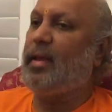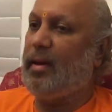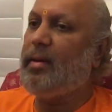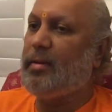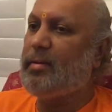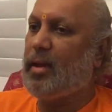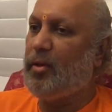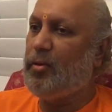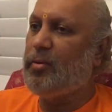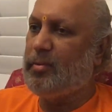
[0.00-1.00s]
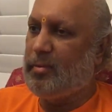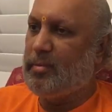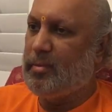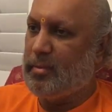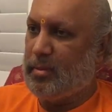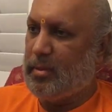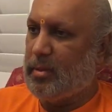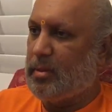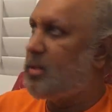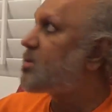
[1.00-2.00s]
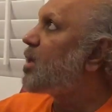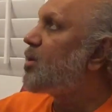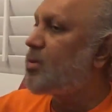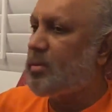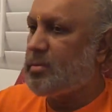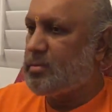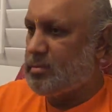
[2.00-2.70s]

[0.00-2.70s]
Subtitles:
Can you? The sun, you know.